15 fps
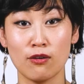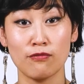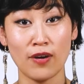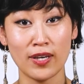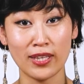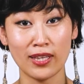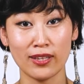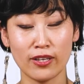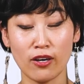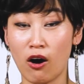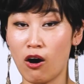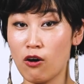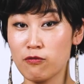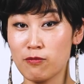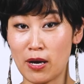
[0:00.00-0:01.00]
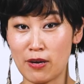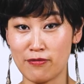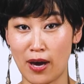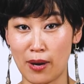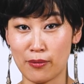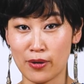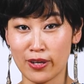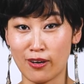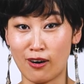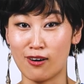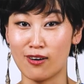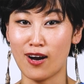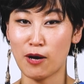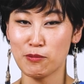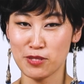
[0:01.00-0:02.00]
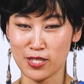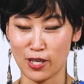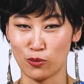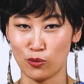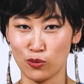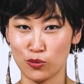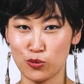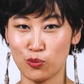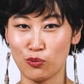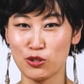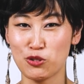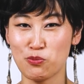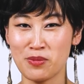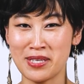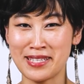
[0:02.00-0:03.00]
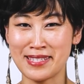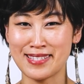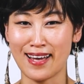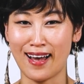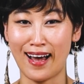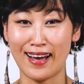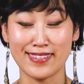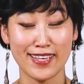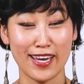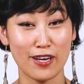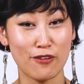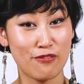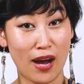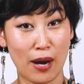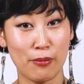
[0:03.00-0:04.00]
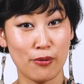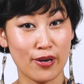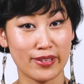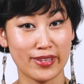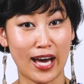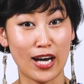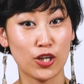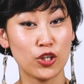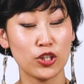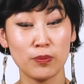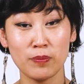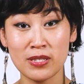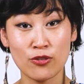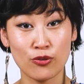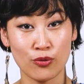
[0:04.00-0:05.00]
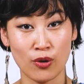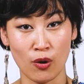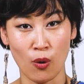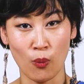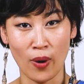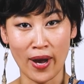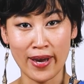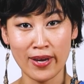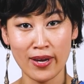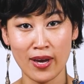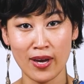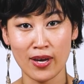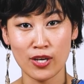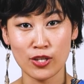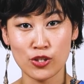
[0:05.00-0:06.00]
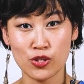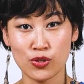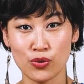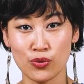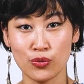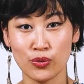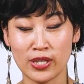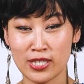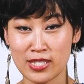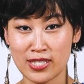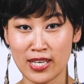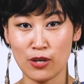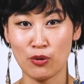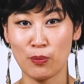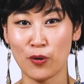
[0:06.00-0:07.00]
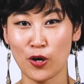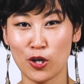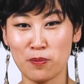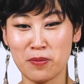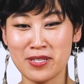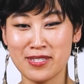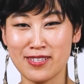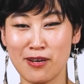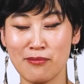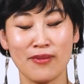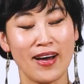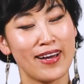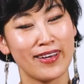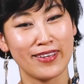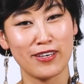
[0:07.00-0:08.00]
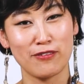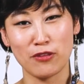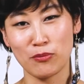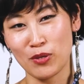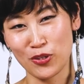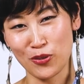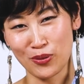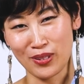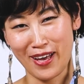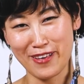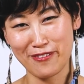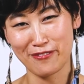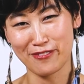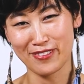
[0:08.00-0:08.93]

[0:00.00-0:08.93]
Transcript: Finally, all of my fabric are upcycled, which means that I take fabric that could have been thrown away to instead repurpose them and give them a new life.